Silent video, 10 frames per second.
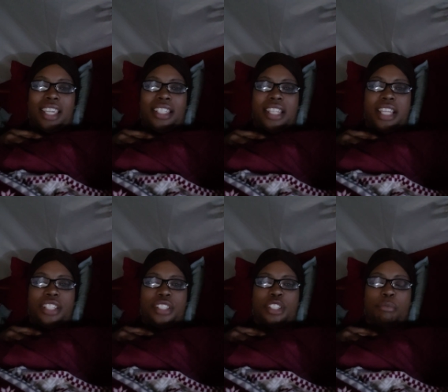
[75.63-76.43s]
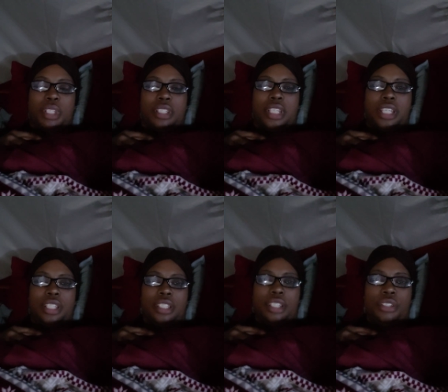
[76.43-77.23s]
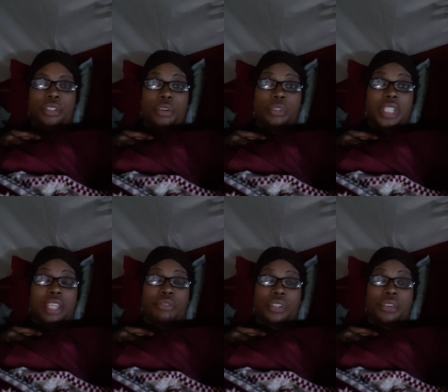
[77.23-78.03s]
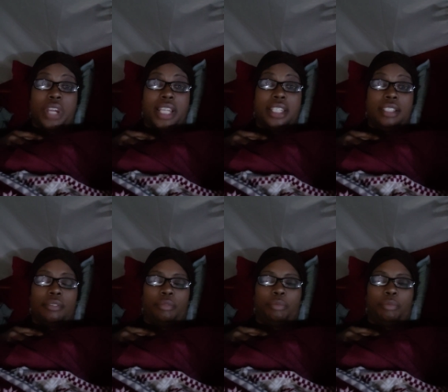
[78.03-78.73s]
And that is something that you don't take for granted,